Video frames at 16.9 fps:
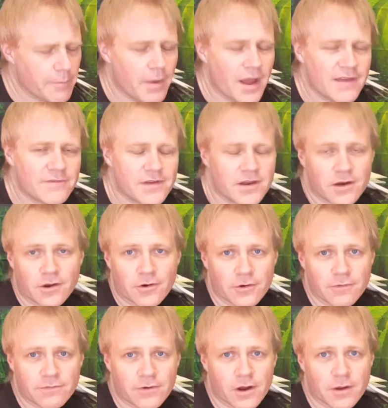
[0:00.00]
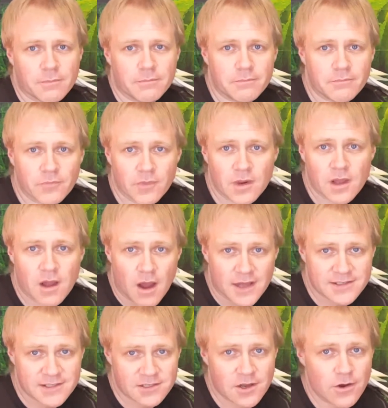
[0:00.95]
buy vinegar from
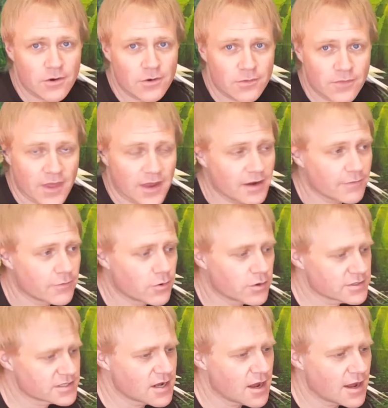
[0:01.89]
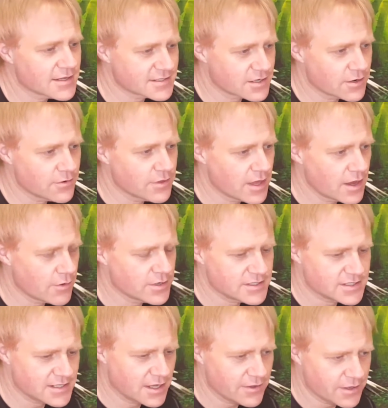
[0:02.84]
Costco. And of course, Costco, they
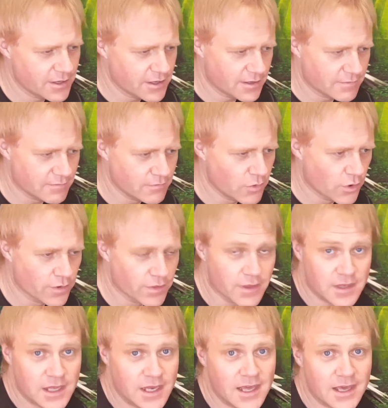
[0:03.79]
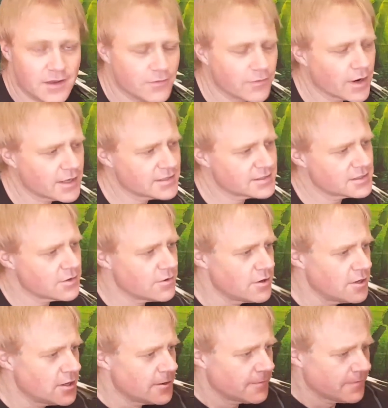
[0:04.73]
always sell you more than you need, right?
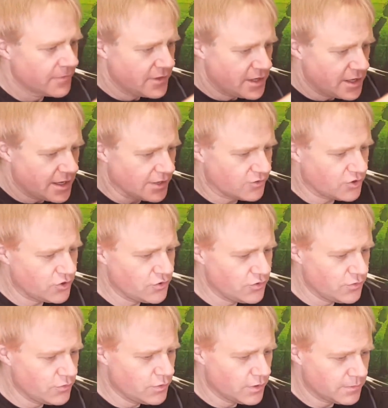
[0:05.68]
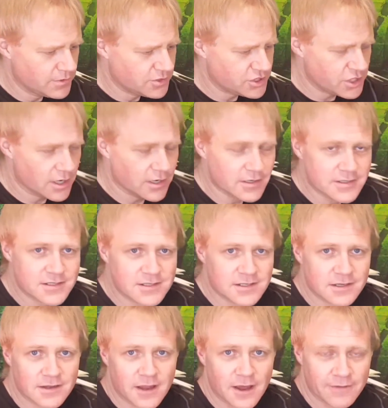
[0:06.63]
So you get 2
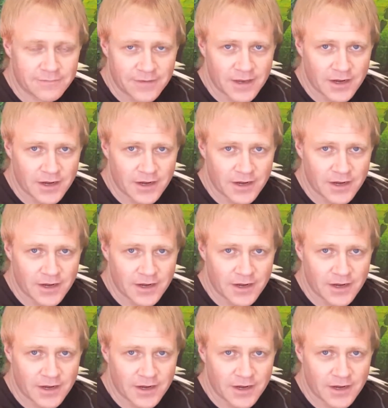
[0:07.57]
jugs of